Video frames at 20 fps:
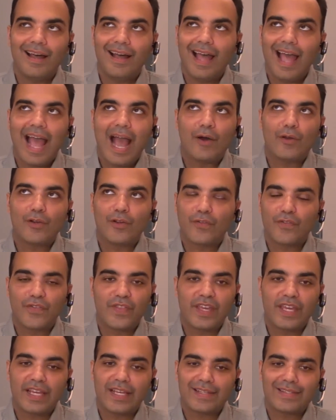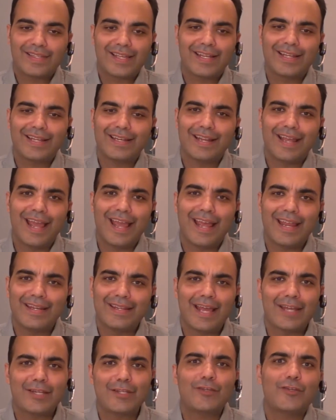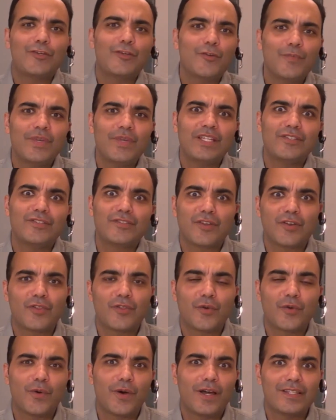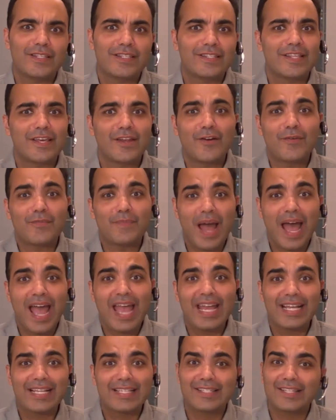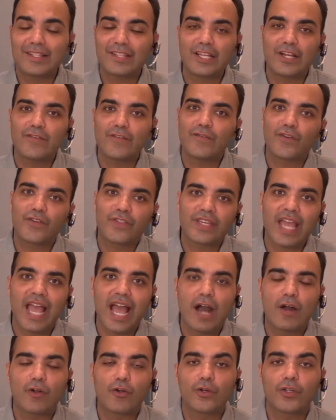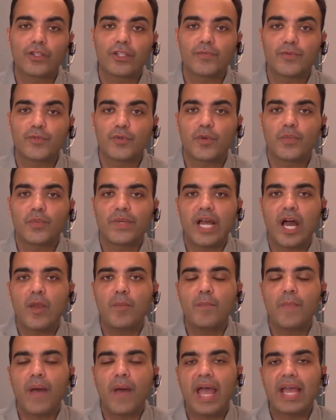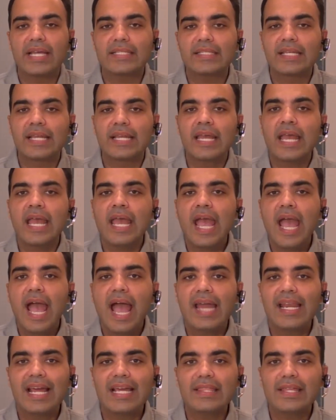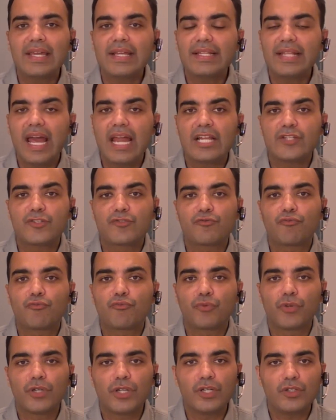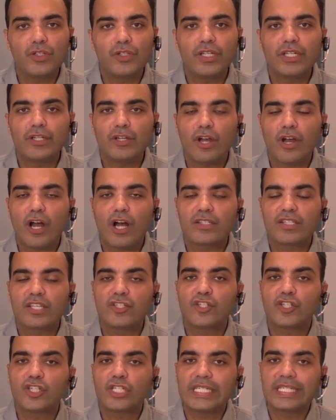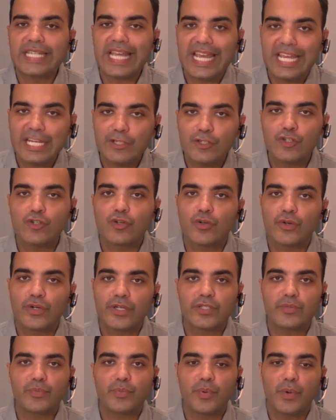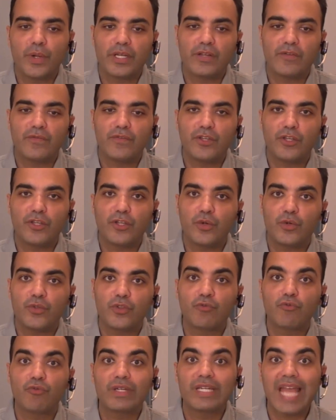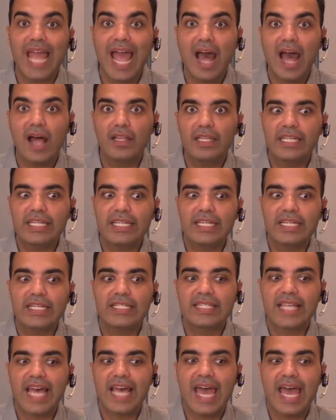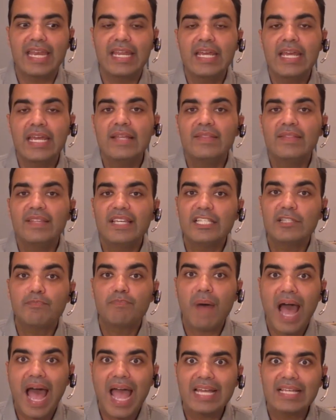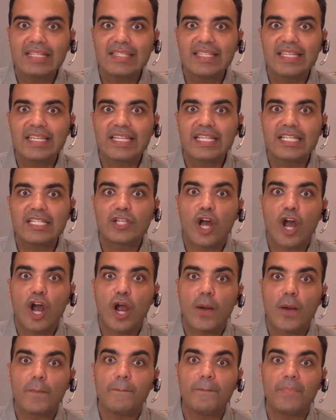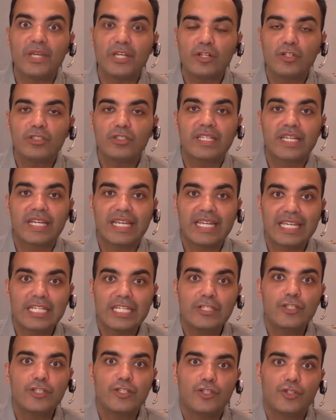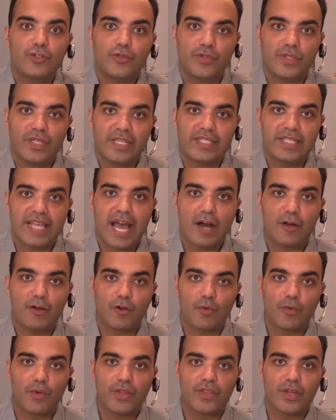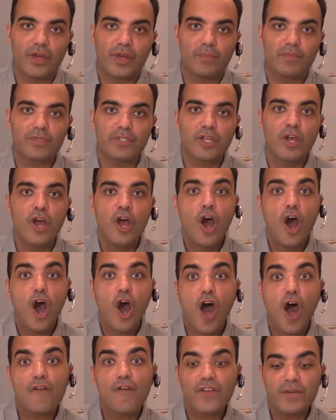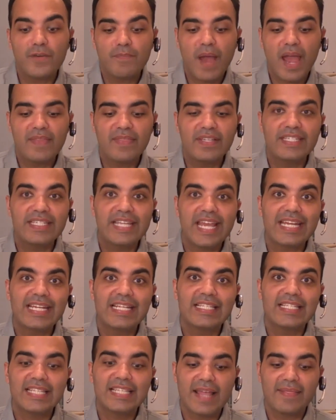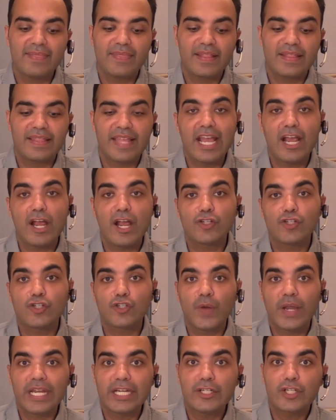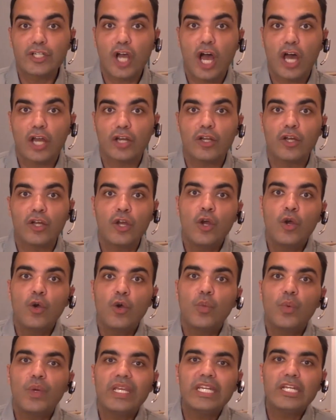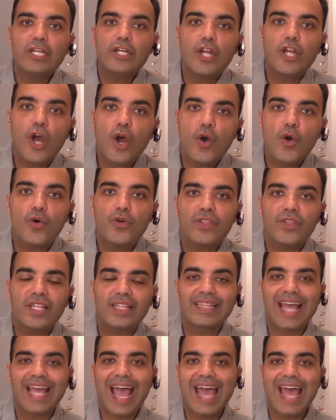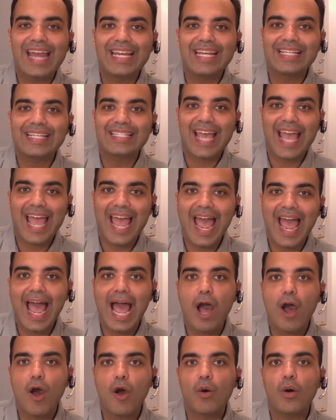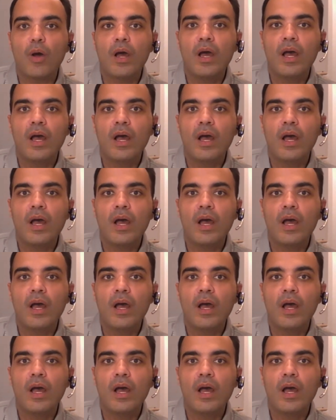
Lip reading: out of things, and that humans are the ones that are biased, and therefore the algorithms will be unbiased. And I think that is really such a dangerous point of view. The reality is that these biases are built into these algorithms, often by the data set that they are trained on. We know that that is how